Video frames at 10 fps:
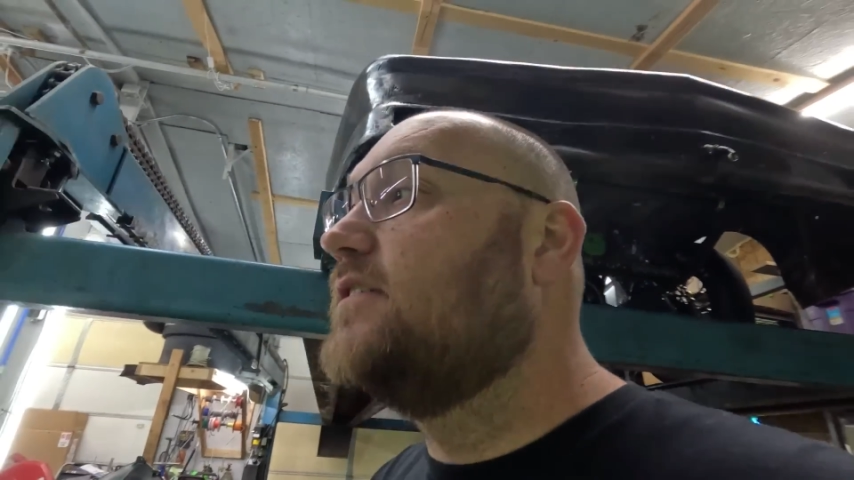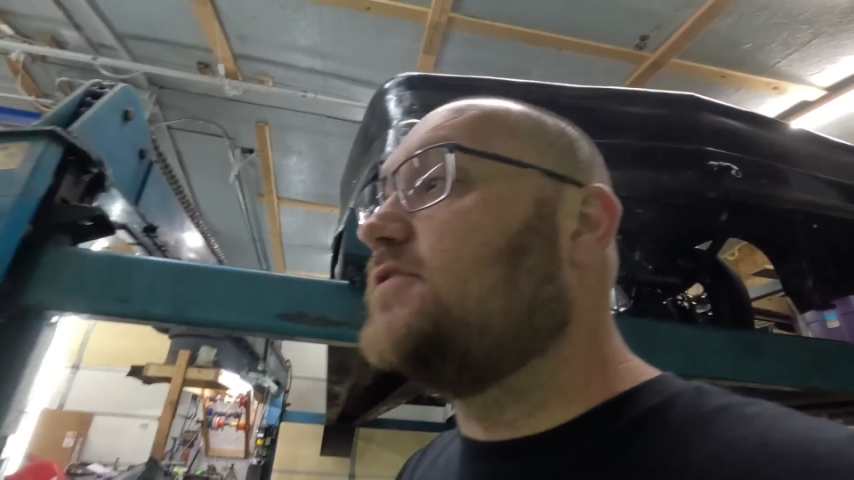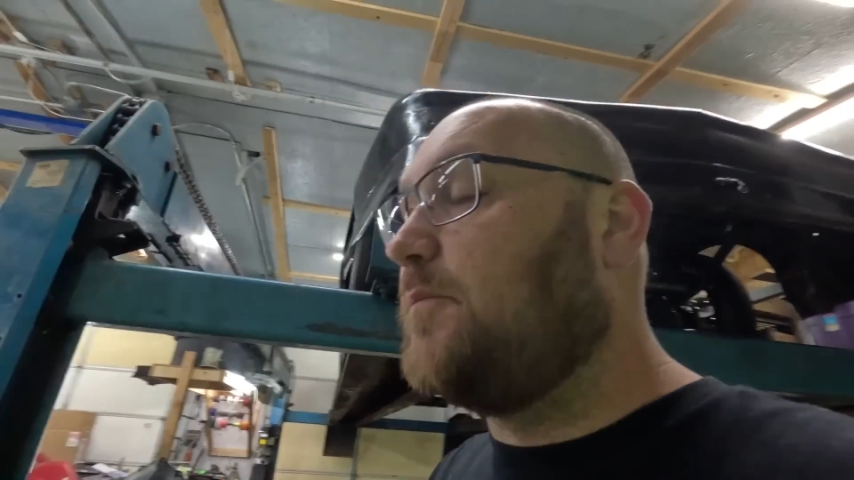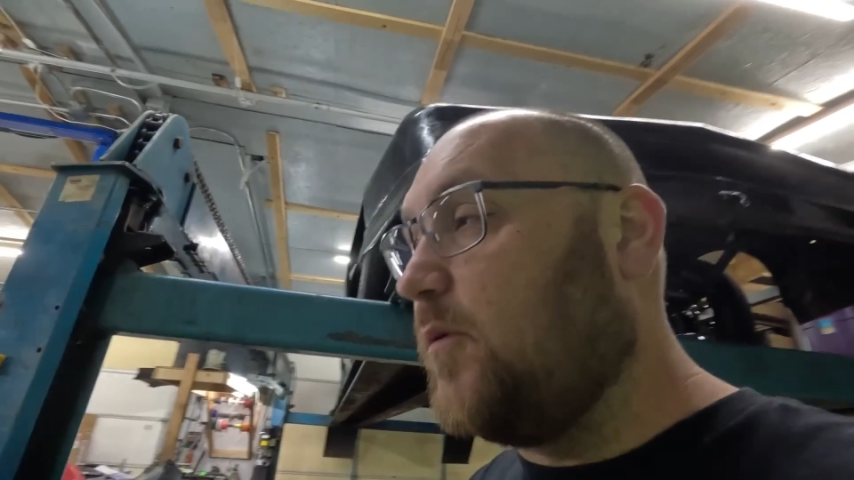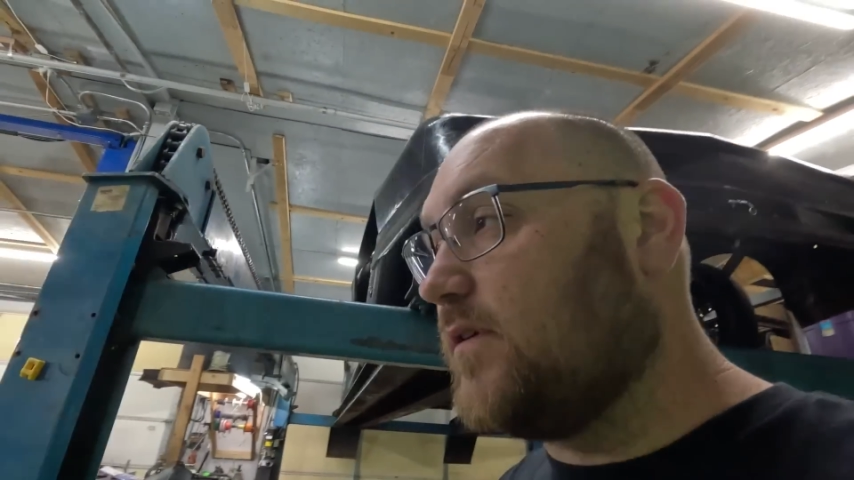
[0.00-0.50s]

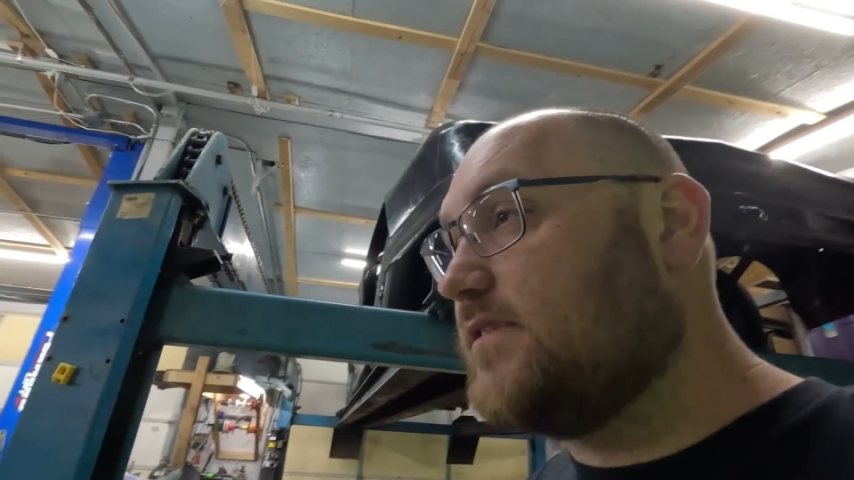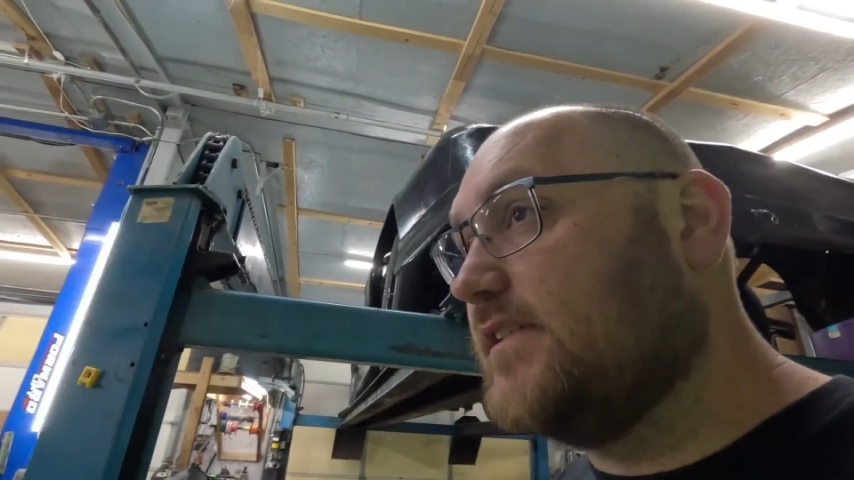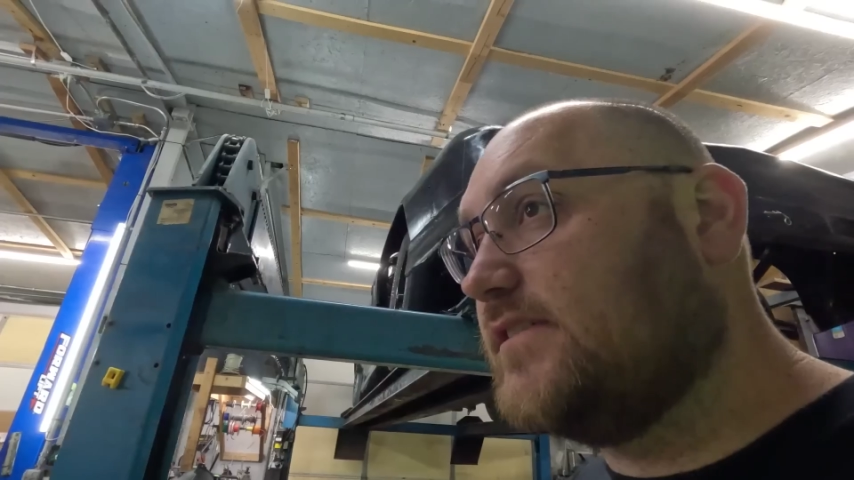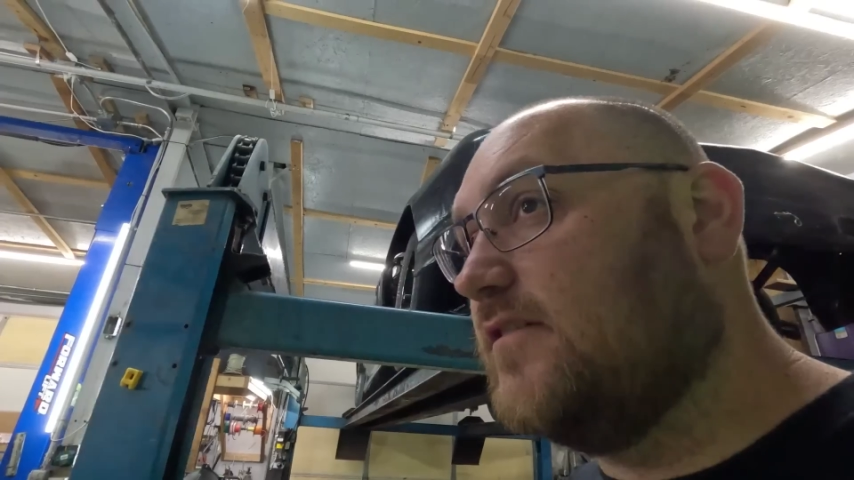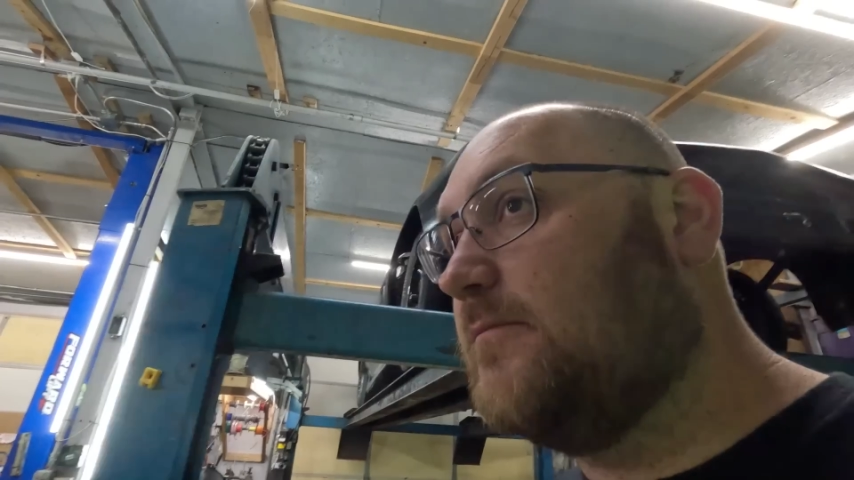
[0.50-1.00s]
support
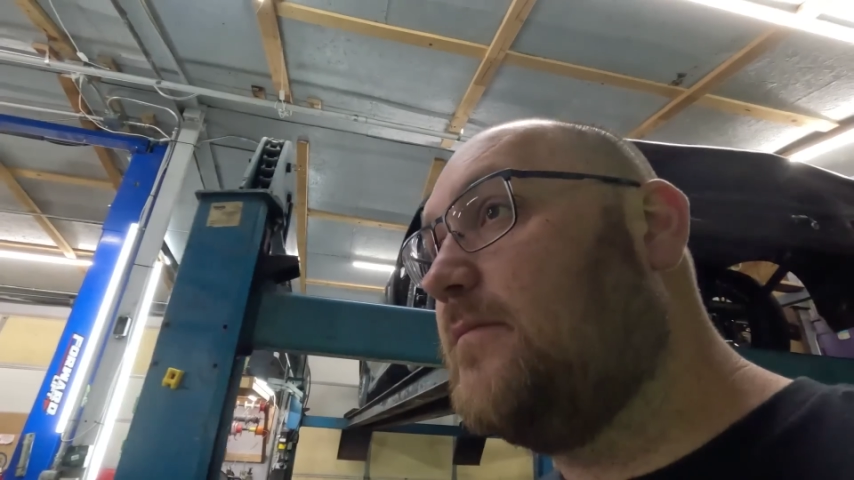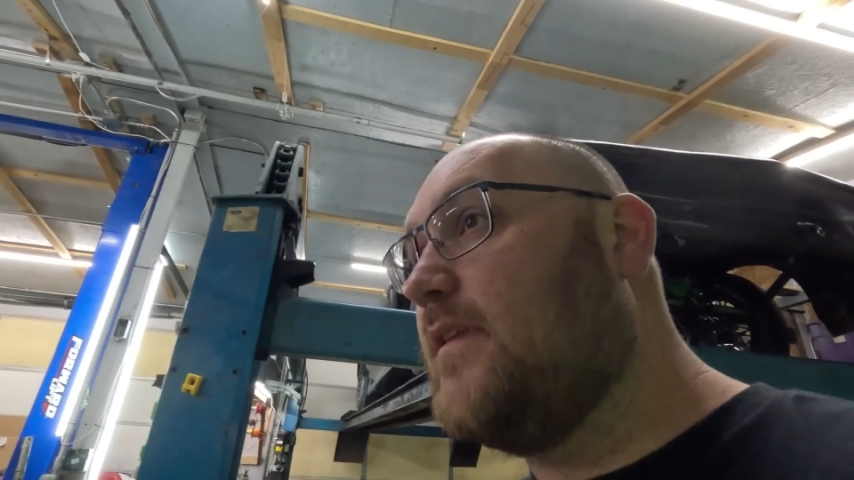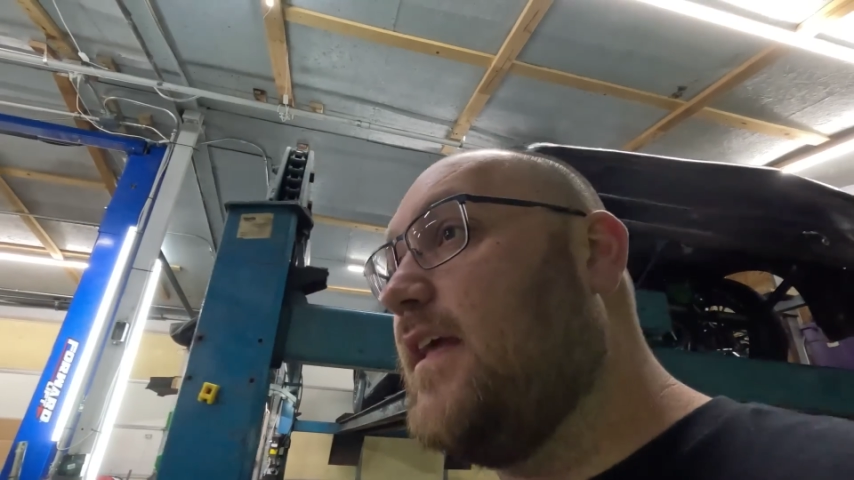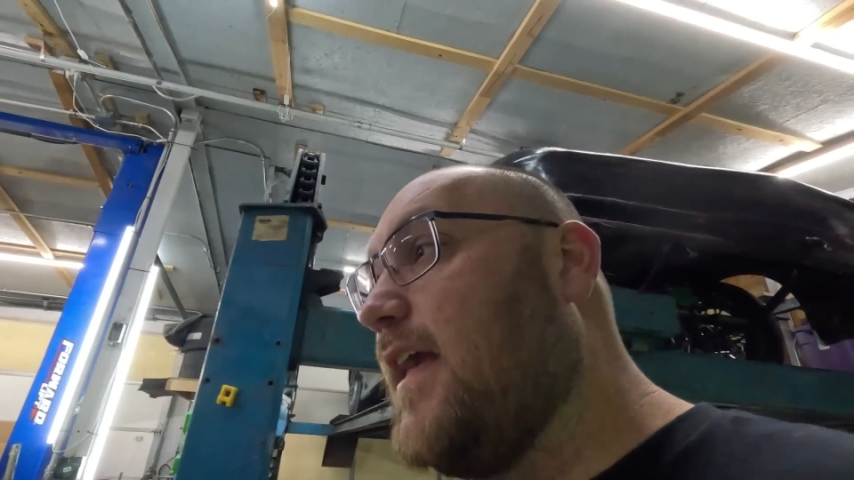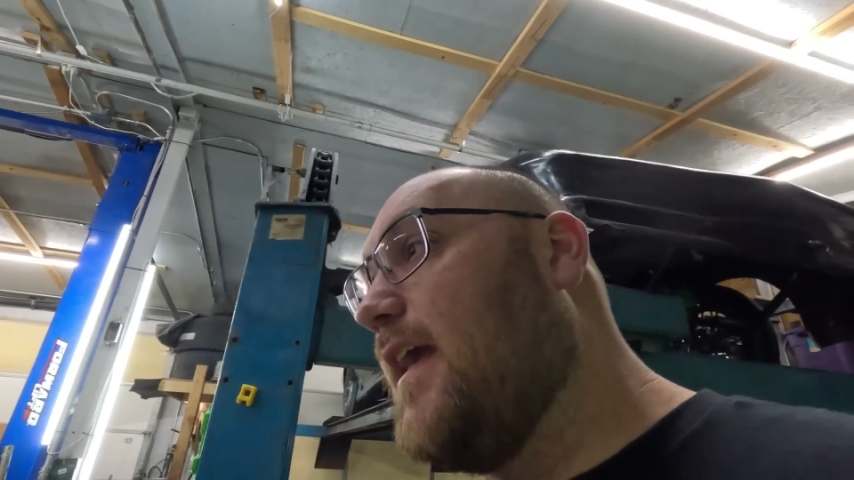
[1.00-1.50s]
system,
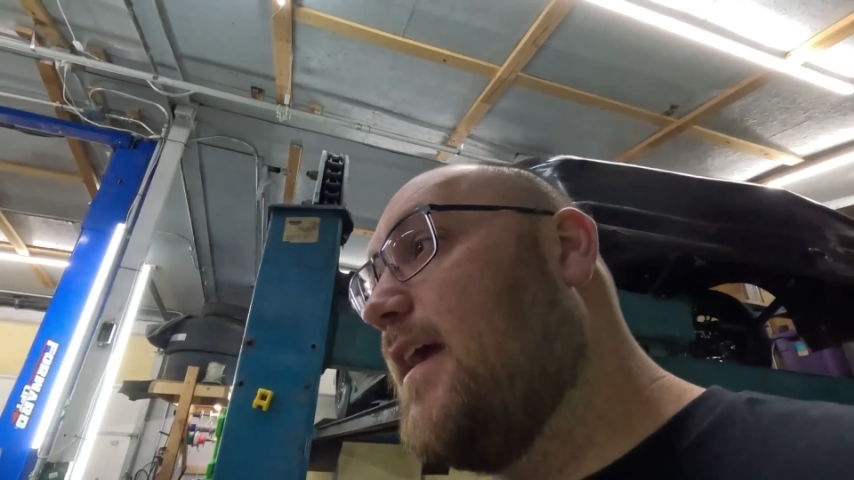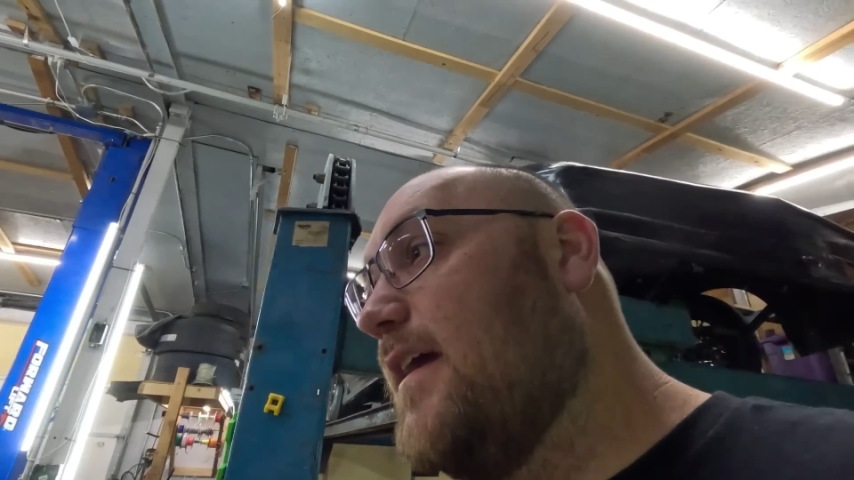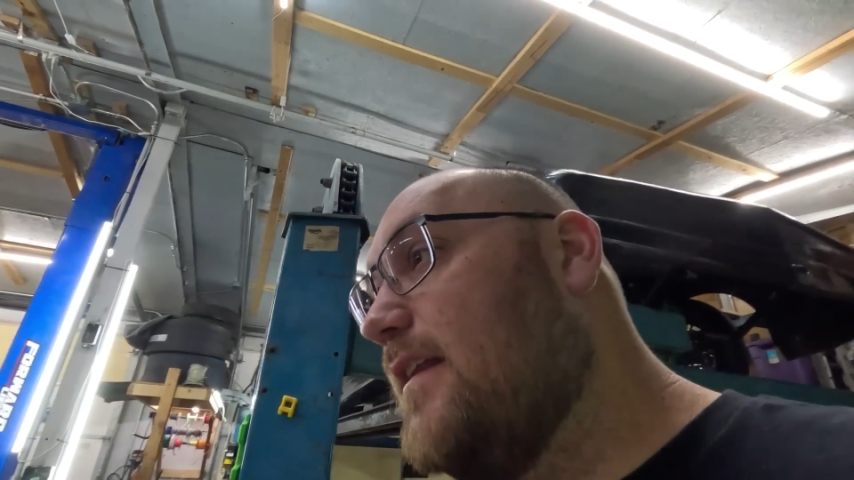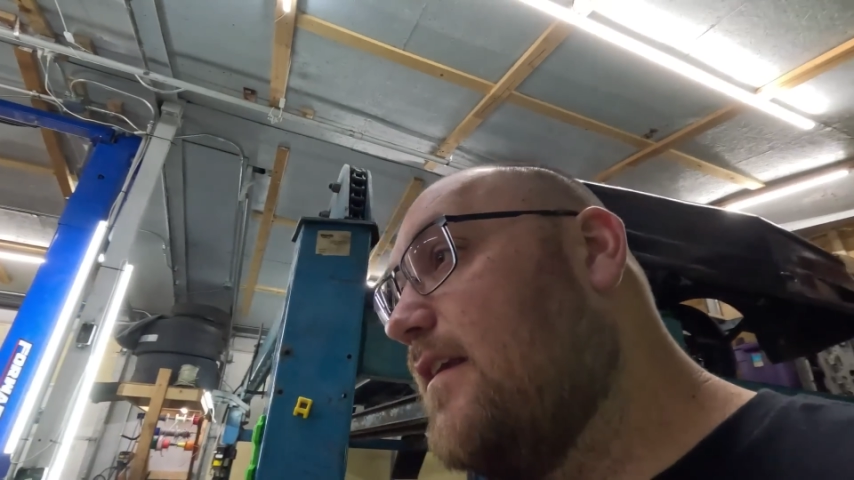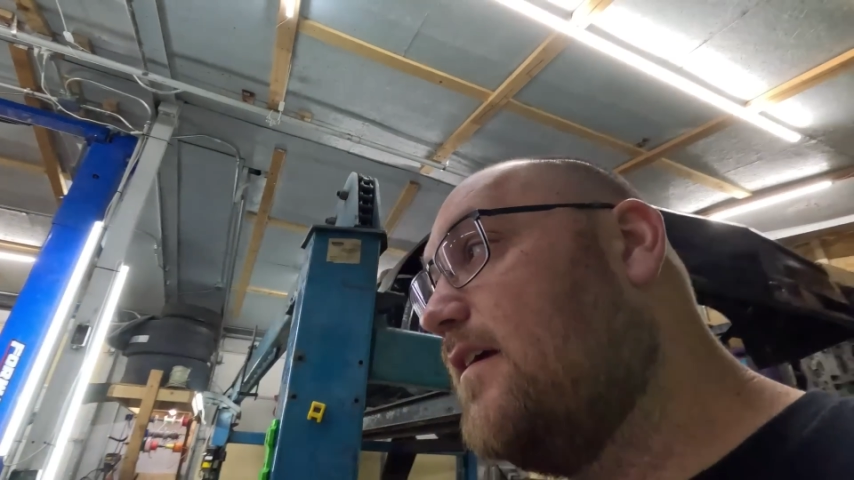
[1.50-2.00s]

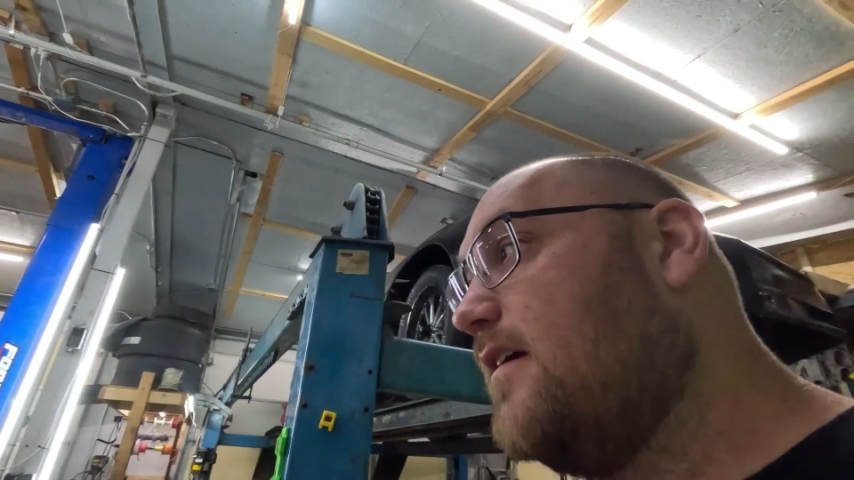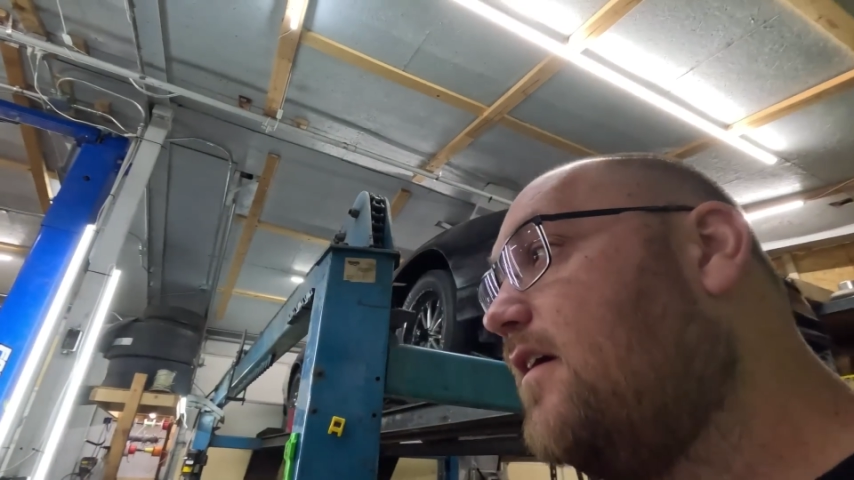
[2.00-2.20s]
and